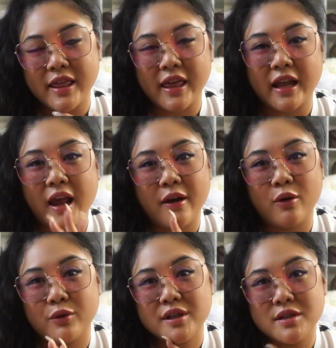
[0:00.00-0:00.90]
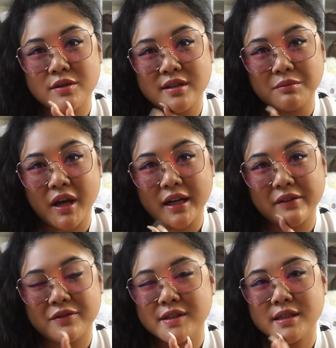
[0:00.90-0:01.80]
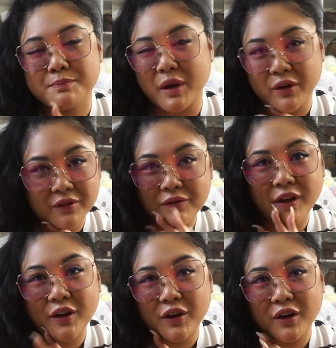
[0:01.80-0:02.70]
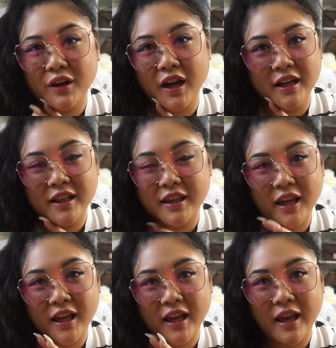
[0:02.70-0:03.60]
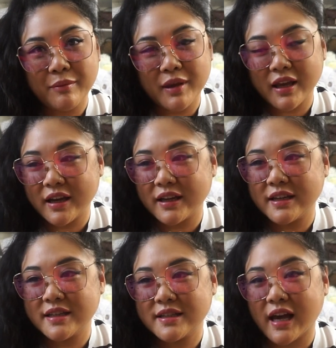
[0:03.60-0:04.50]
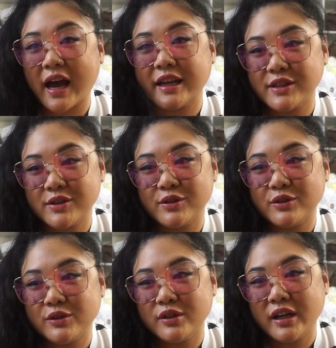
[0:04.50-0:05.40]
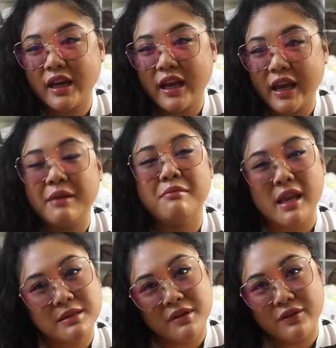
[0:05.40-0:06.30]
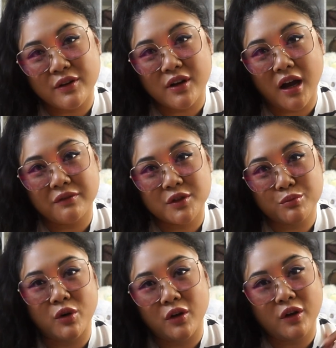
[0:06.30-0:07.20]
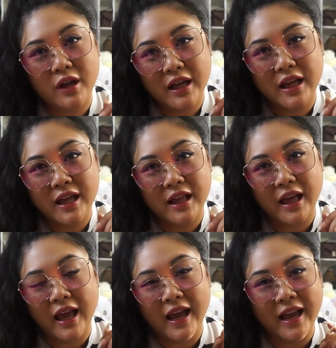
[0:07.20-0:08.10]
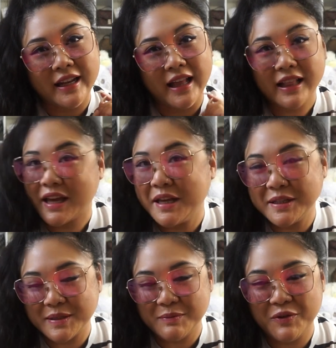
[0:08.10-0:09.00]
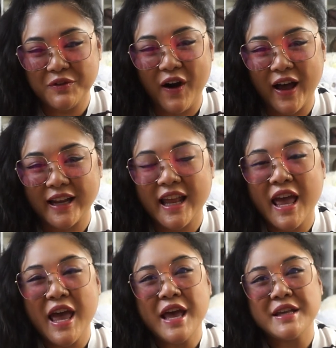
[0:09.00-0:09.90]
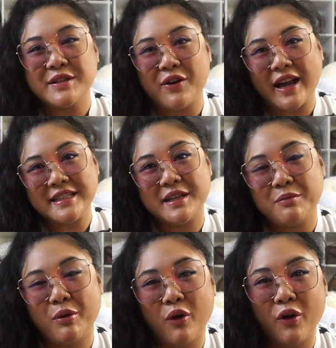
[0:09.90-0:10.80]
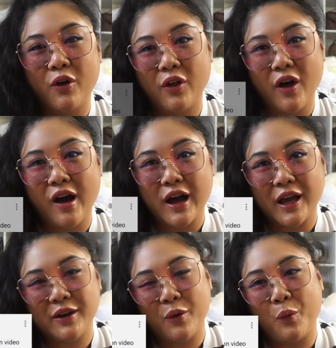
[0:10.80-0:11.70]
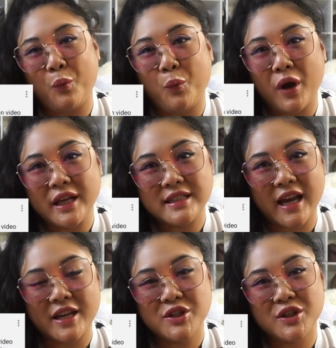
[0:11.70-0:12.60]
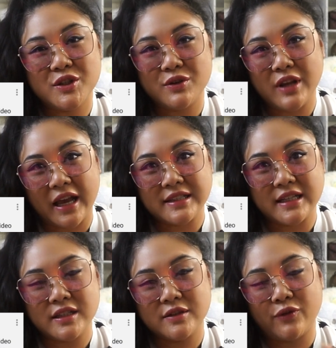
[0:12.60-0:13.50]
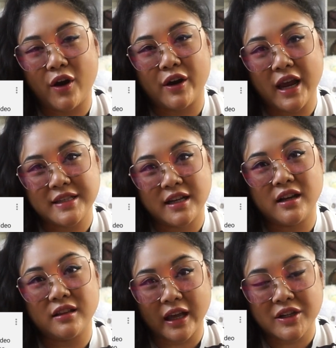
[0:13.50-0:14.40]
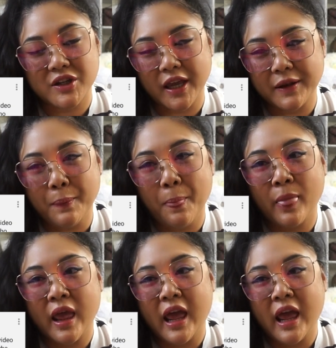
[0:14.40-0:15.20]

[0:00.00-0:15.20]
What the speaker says: that I always do some kind of spirit finger kind of thing? Because I do, makes me feel comfortable, and let's move on. So I did a poll on what I should do next as far as a collection,